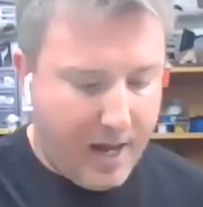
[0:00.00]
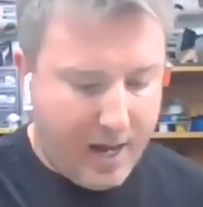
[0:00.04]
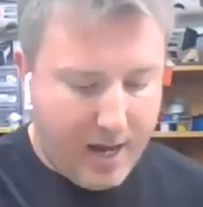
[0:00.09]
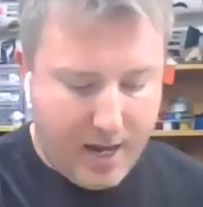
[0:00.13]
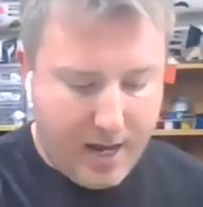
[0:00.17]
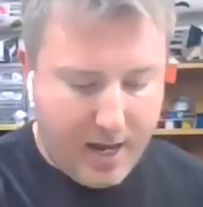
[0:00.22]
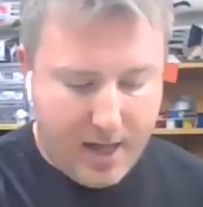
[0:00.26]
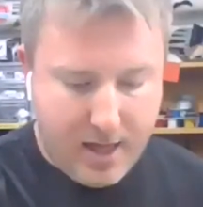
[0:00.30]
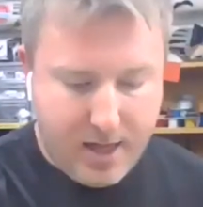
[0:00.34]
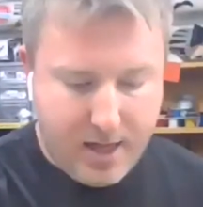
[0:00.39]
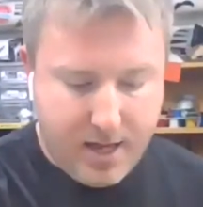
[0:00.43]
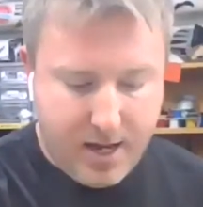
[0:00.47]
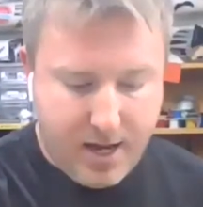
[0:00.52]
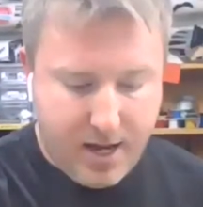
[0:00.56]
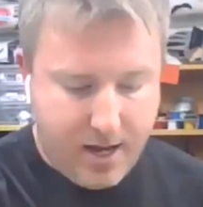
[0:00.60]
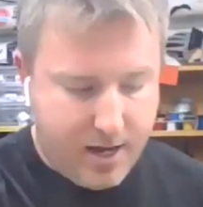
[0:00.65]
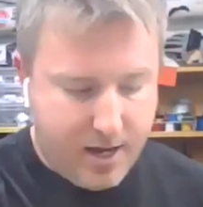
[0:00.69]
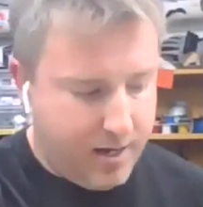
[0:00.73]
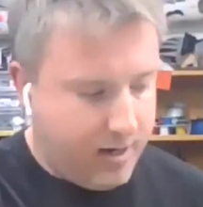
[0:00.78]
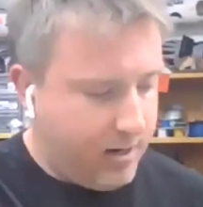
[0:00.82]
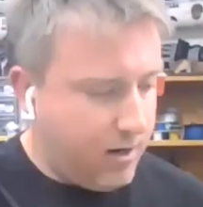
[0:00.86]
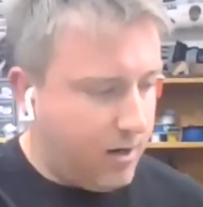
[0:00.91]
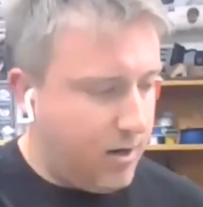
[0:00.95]
And
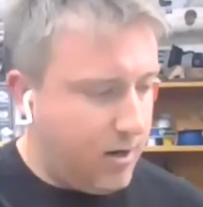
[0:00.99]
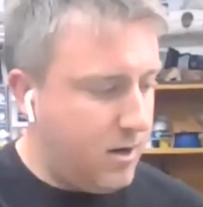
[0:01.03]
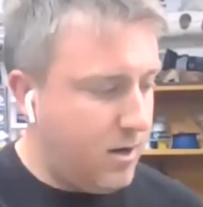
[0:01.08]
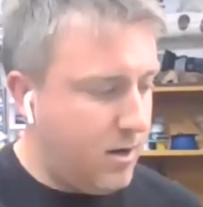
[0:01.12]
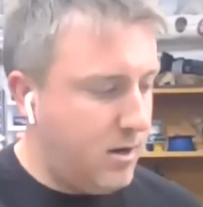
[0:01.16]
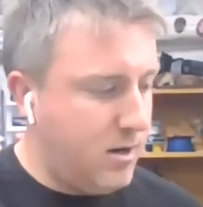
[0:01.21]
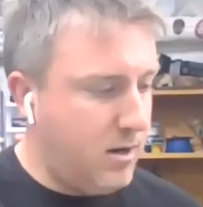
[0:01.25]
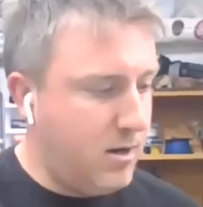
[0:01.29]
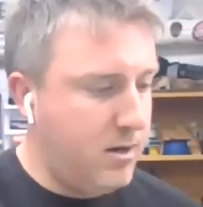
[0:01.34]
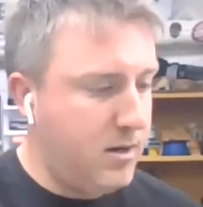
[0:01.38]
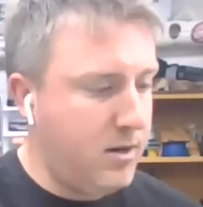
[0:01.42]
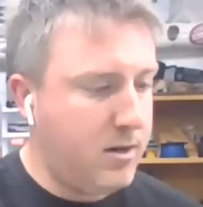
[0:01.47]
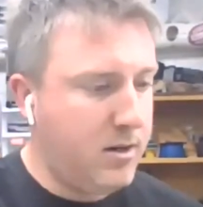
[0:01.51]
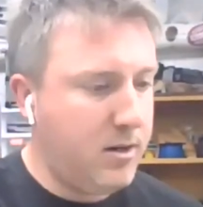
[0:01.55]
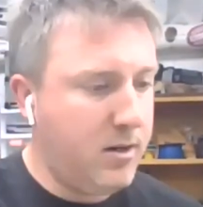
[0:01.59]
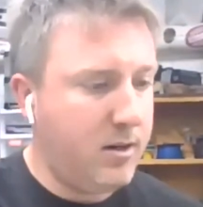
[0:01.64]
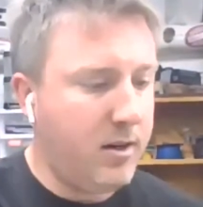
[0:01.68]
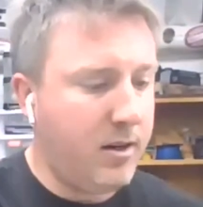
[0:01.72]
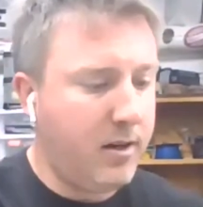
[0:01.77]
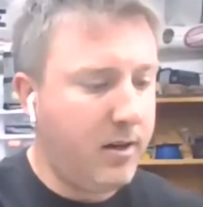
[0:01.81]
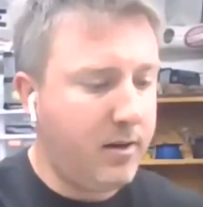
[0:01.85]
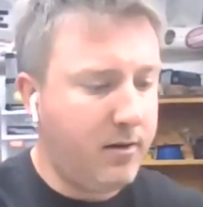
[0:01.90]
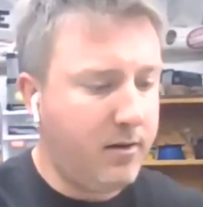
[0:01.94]
then
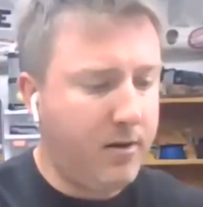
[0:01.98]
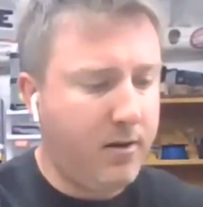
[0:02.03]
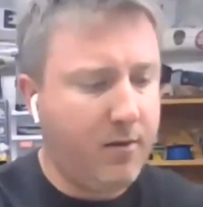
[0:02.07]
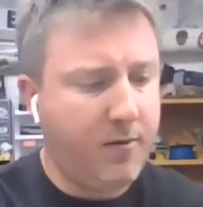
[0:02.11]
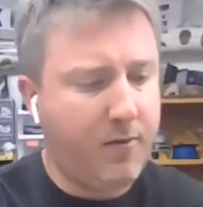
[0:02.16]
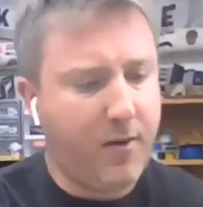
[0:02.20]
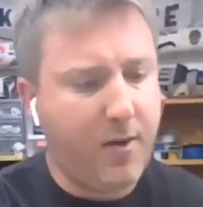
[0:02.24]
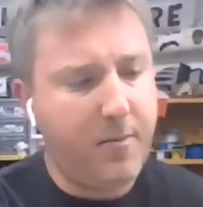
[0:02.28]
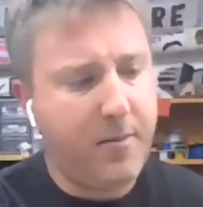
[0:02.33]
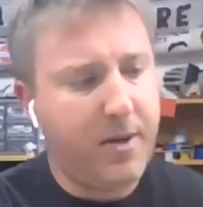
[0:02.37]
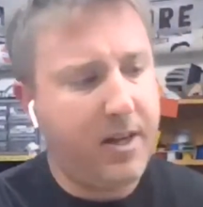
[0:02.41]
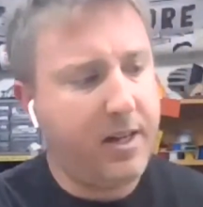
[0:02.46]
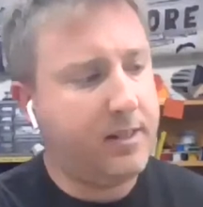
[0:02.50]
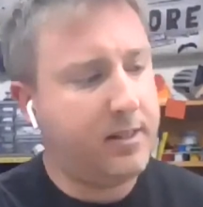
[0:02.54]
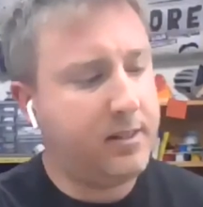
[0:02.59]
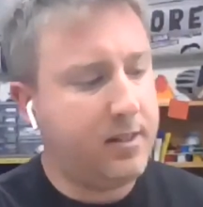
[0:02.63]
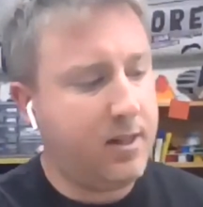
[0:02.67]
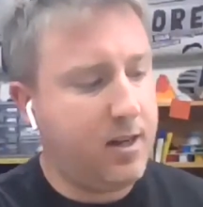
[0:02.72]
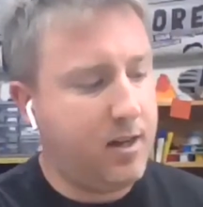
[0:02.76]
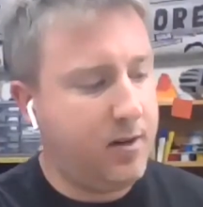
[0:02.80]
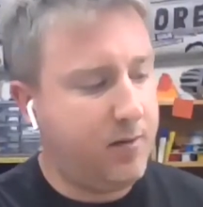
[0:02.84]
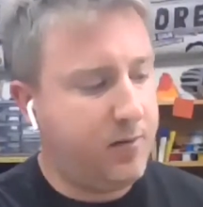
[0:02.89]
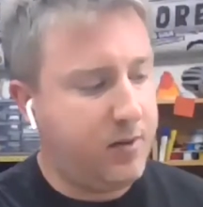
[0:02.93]
our, I don't know if I made a
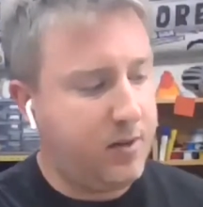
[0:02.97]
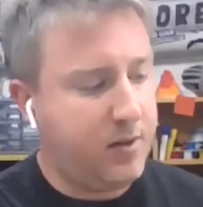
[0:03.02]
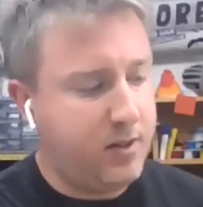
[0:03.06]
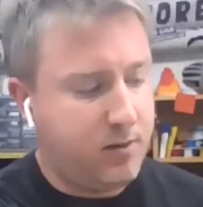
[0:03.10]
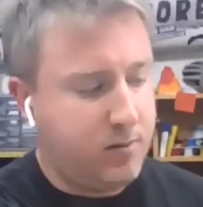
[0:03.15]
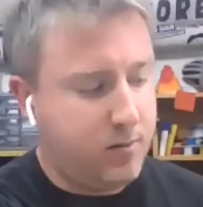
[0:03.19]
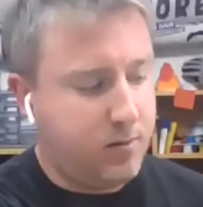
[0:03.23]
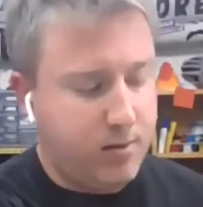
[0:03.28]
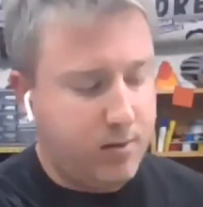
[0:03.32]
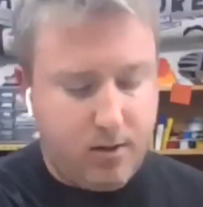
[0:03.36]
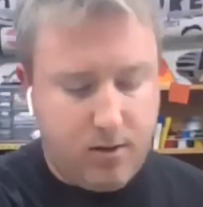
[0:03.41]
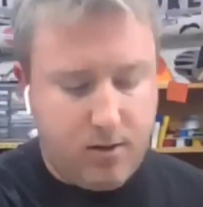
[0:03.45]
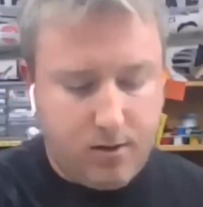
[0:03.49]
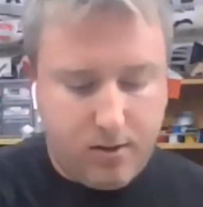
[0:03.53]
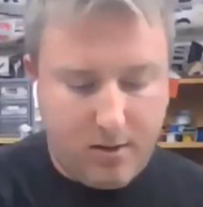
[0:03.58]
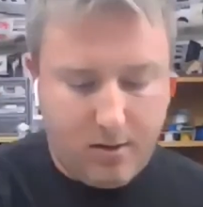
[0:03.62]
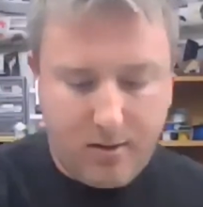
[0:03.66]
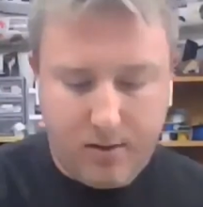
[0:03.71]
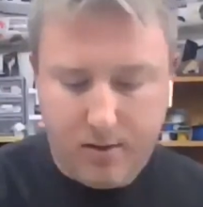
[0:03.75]
sign for this one,